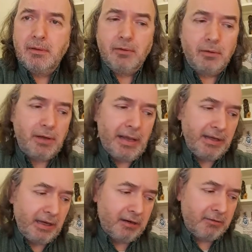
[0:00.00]
Nor
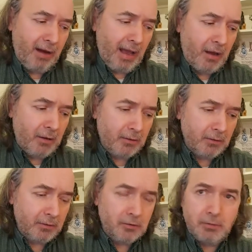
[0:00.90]
any
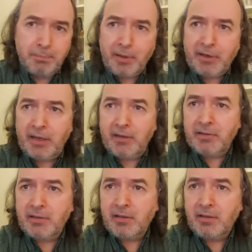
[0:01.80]
crown or
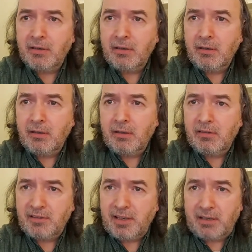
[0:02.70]
bonnet,
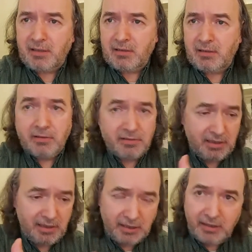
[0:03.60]
sit
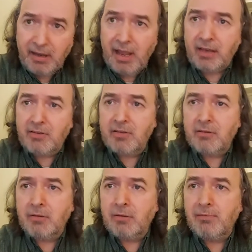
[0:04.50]
concealing net
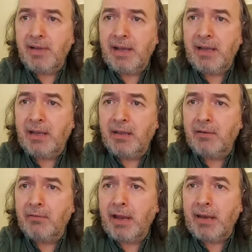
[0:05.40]
or
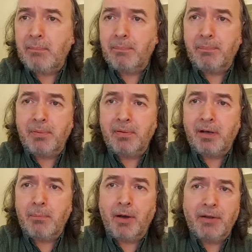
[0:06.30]
veiling drape
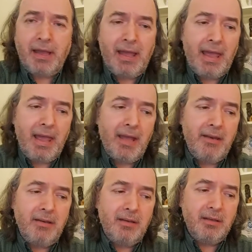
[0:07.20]
upon her
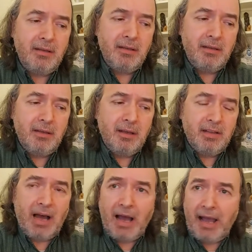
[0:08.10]
head,
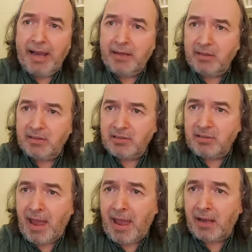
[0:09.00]
to hide the
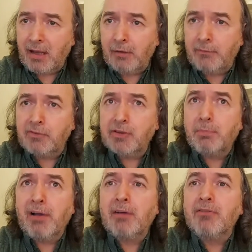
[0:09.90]
stack of
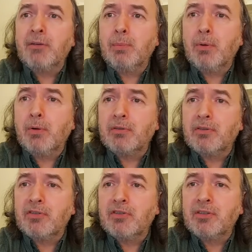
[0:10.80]
sprouted
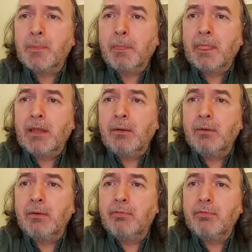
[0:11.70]
warts
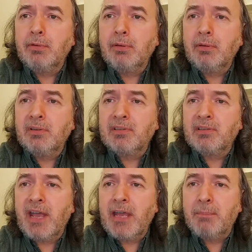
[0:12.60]
or drooled
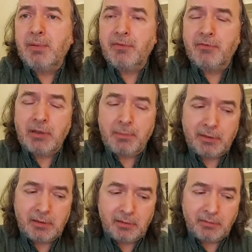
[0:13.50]
escape of
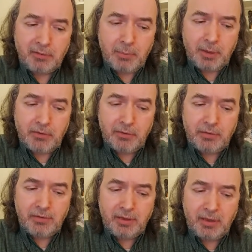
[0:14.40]
dribble from her
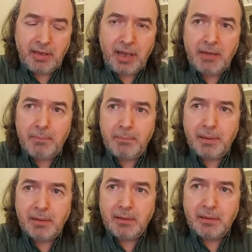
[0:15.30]
toothy gape.